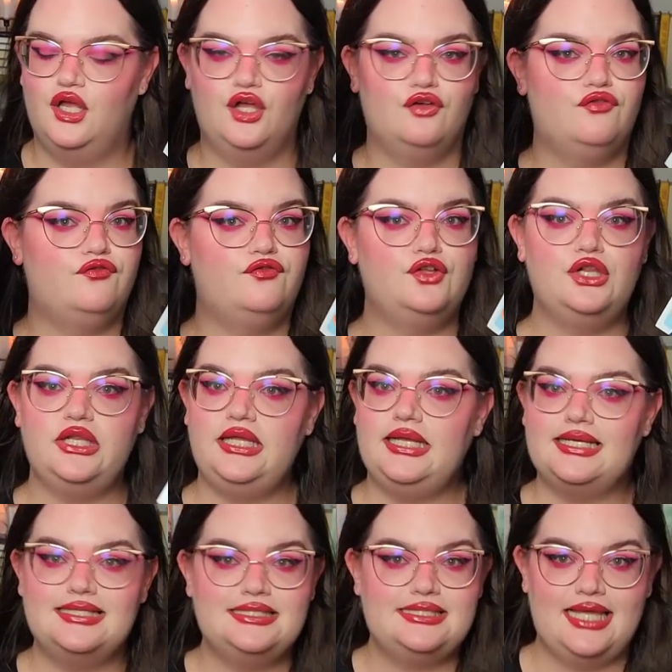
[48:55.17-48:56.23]
fully
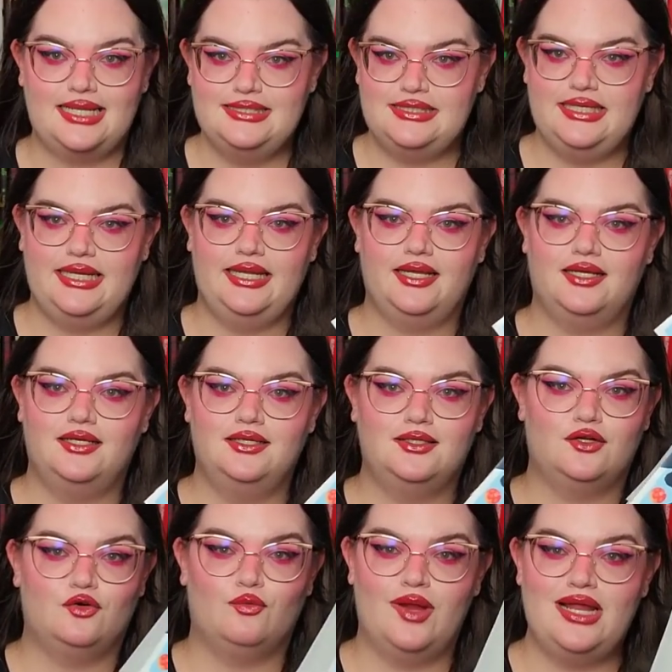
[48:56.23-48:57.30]
consenting,
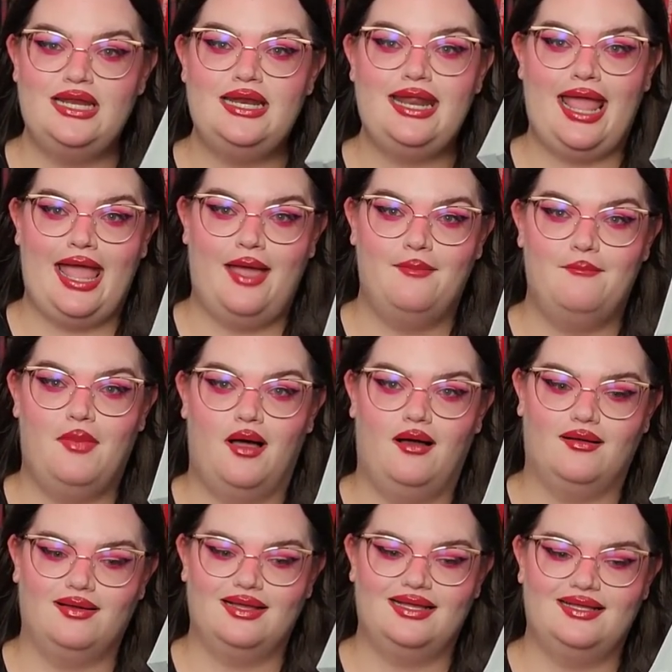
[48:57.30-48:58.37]
rated M
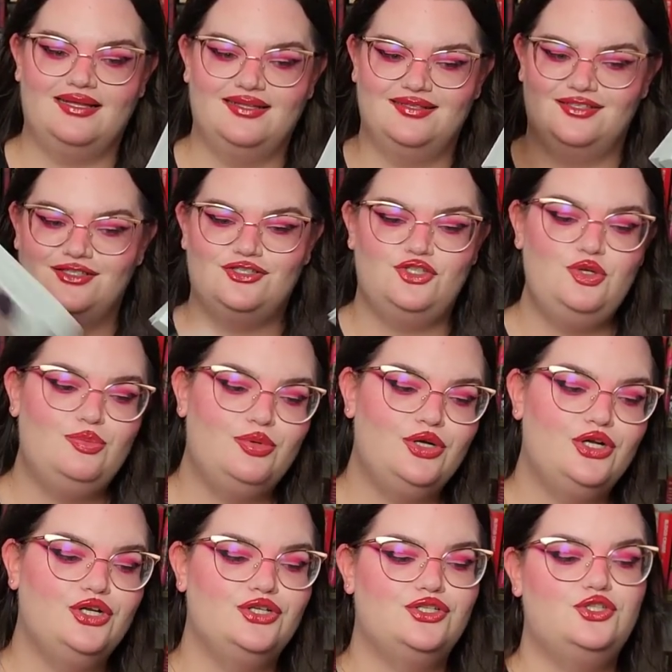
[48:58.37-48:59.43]
manga.
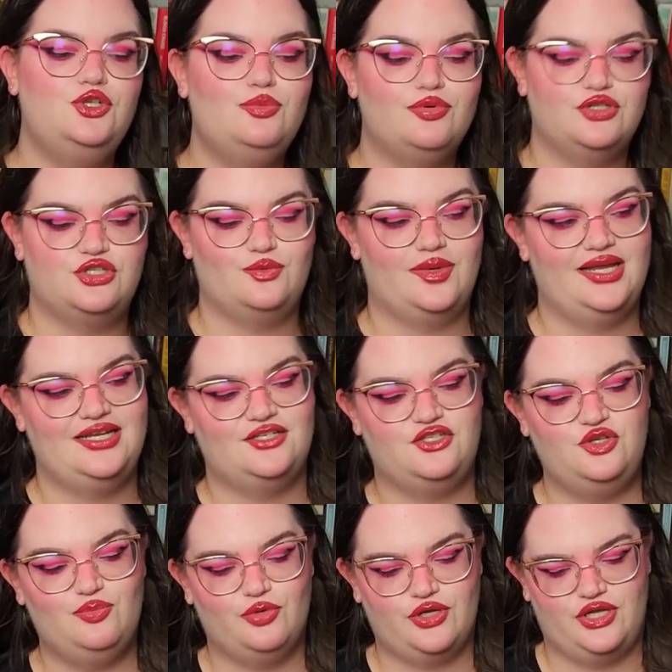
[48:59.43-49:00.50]
Super, super sweet,
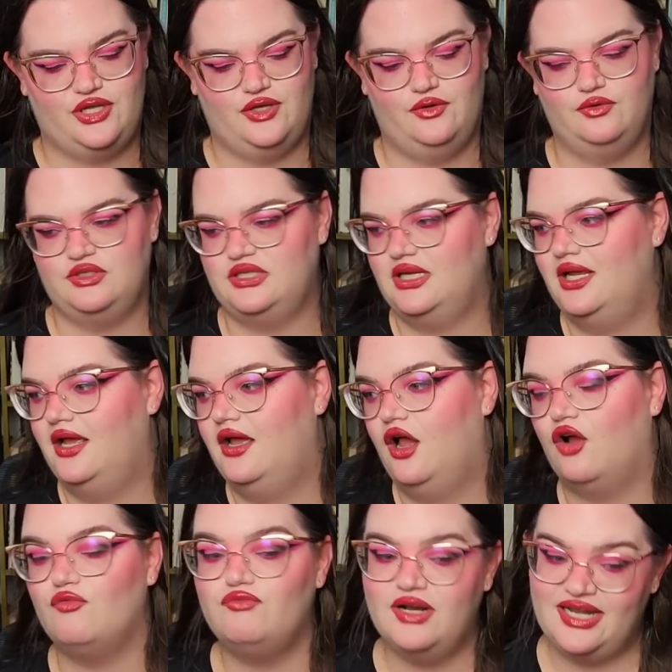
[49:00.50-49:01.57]
super cute.
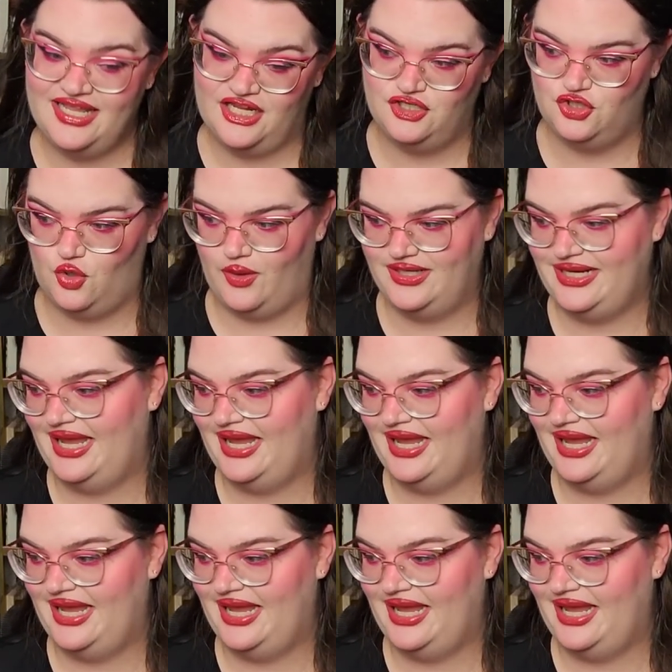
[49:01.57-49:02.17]
Really enjoyed